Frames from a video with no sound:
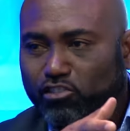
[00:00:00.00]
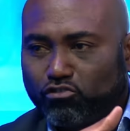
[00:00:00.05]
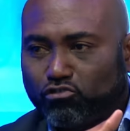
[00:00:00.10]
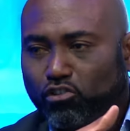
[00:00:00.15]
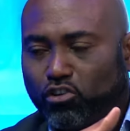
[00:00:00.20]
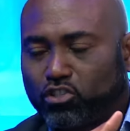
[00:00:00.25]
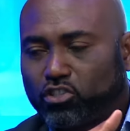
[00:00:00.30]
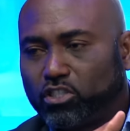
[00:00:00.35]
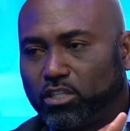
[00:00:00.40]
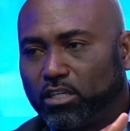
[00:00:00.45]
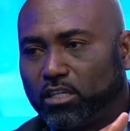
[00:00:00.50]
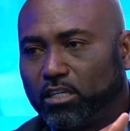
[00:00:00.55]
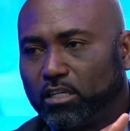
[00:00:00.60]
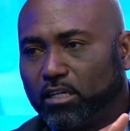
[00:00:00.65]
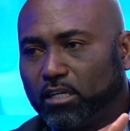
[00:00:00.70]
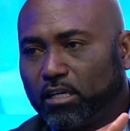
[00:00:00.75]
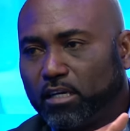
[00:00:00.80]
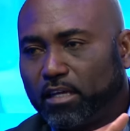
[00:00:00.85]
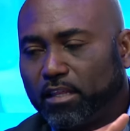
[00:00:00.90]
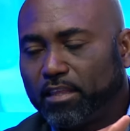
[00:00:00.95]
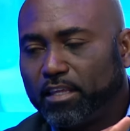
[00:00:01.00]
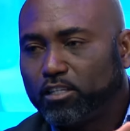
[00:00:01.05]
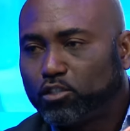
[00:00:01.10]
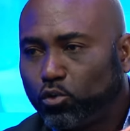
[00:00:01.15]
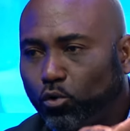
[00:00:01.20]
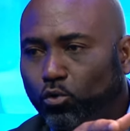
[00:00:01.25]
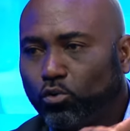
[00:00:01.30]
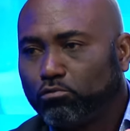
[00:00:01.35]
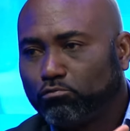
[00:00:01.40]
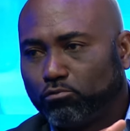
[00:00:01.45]
structure, the
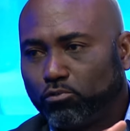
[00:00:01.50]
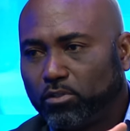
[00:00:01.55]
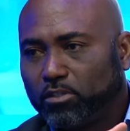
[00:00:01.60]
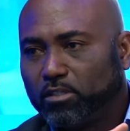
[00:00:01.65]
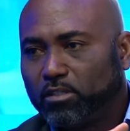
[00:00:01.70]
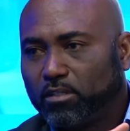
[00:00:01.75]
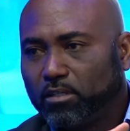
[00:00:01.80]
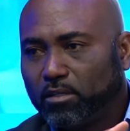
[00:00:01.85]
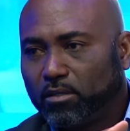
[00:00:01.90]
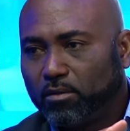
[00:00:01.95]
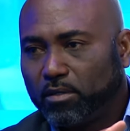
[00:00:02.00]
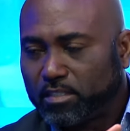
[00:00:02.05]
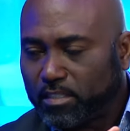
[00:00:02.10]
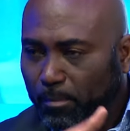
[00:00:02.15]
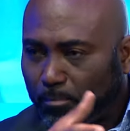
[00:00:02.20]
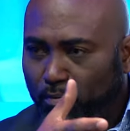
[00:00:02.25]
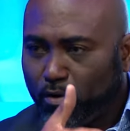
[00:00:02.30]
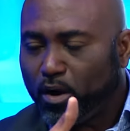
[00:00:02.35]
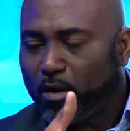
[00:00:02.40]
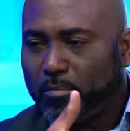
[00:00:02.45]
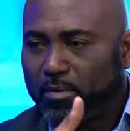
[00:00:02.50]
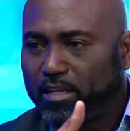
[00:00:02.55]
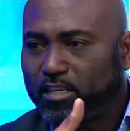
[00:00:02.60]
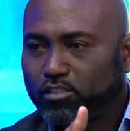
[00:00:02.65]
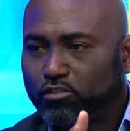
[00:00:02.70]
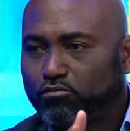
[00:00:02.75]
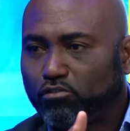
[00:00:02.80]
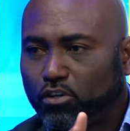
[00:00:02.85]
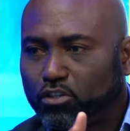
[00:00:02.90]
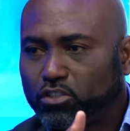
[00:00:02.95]
toll road, is a permanent
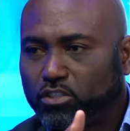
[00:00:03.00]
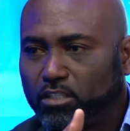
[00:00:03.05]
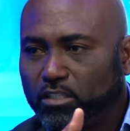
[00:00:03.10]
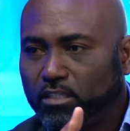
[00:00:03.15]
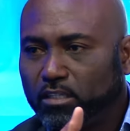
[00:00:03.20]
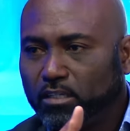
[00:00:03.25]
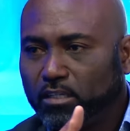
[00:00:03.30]
structure.